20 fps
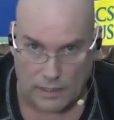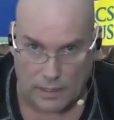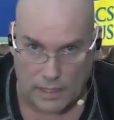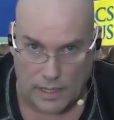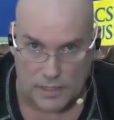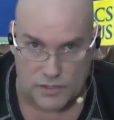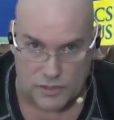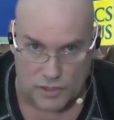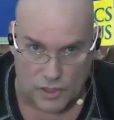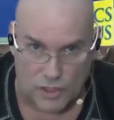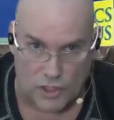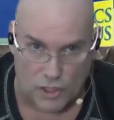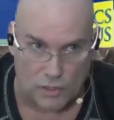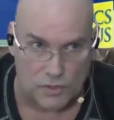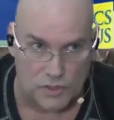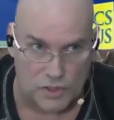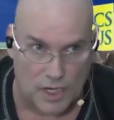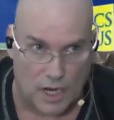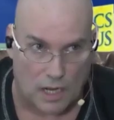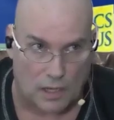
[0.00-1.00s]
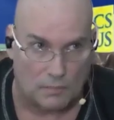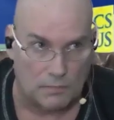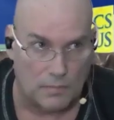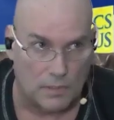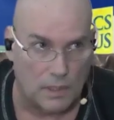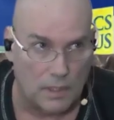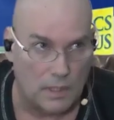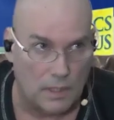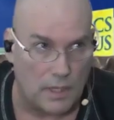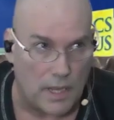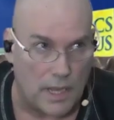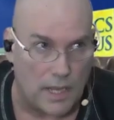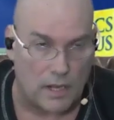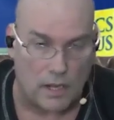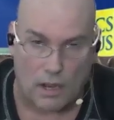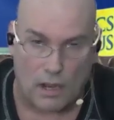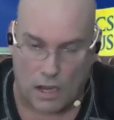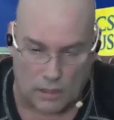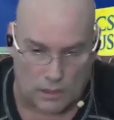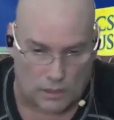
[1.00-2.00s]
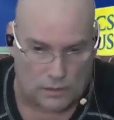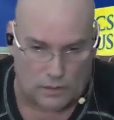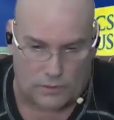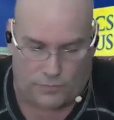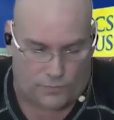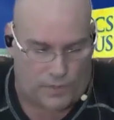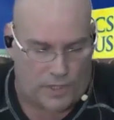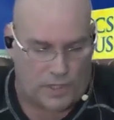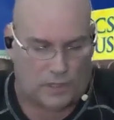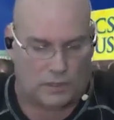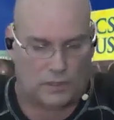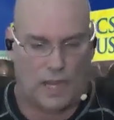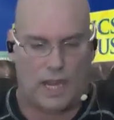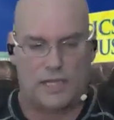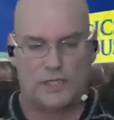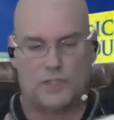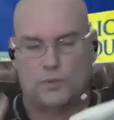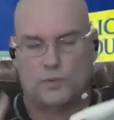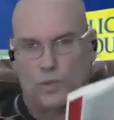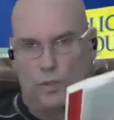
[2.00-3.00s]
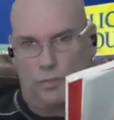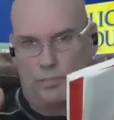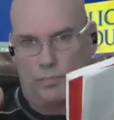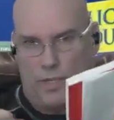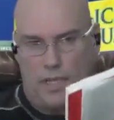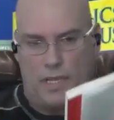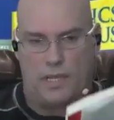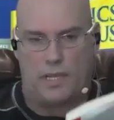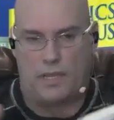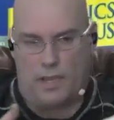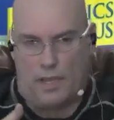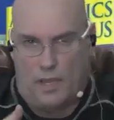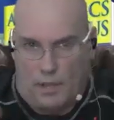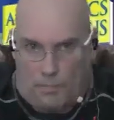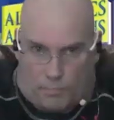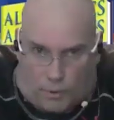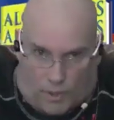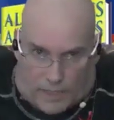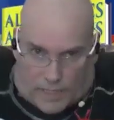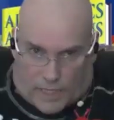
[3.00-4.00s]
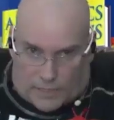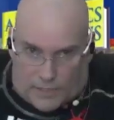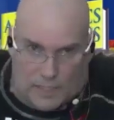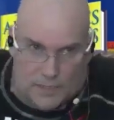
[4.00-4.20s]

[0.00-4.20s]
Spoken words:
It's a huge help. And all our 3 clients will be booking.